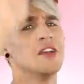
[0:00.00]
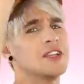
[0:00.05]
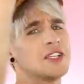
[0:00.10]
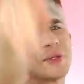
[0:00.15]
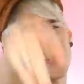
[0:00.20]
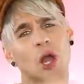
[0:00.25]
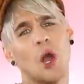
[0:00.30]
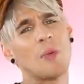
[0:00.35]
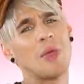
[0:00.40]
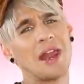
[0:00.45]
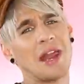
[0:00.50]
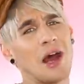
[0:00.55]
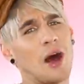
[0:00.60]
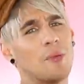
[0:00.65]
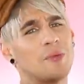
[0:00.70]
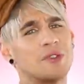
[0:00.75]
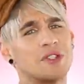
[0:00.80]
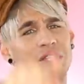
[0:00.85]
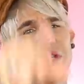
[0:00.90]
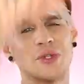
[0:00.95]
So I hope that
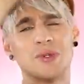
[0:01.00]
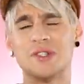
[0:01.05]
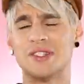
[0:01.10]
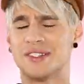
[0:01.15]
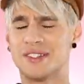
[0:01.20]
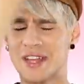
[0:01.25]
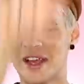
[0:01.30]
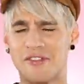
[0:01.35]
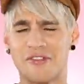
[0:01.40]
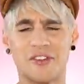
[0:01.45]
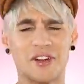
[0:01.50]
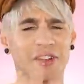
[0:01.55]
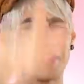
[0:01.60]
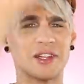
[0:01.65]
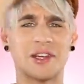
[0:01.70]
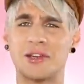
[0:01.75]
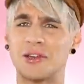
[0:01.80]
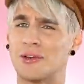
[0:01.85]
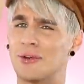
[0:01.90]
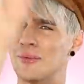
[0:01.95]
helps you.
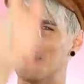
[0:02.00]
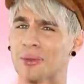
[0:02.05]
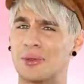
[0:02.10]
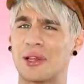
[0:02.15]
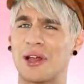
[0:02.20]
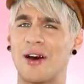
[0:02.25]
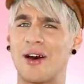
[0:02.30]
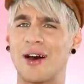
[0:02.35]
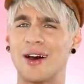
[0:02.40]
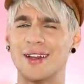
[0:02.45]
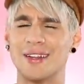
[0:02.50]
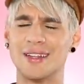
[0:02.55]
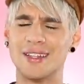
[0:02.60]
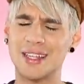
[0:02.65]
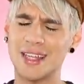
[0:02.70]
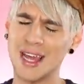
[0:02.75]
Definitely go blonde,